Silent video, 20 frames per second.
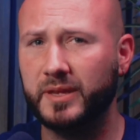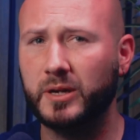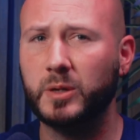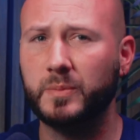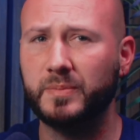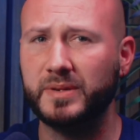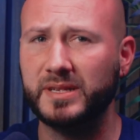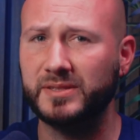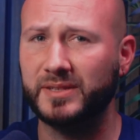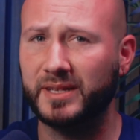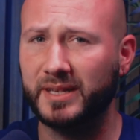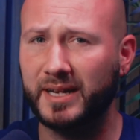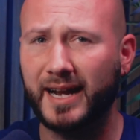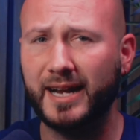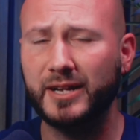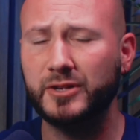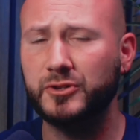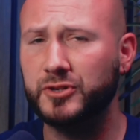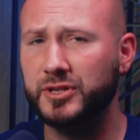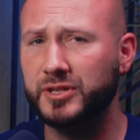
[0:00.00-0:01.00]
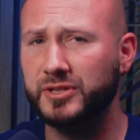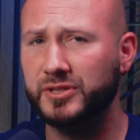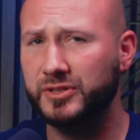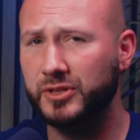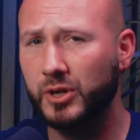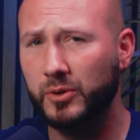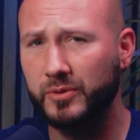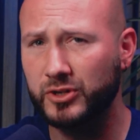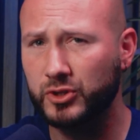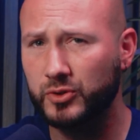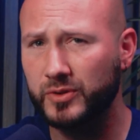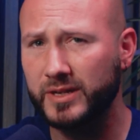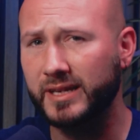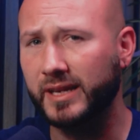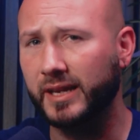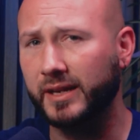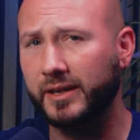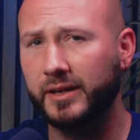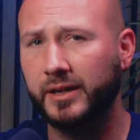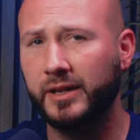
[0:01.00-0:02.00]
therapies like hydrogen so
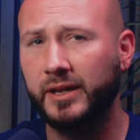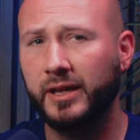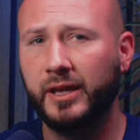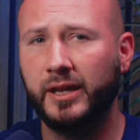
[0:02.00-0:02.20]
intriguing.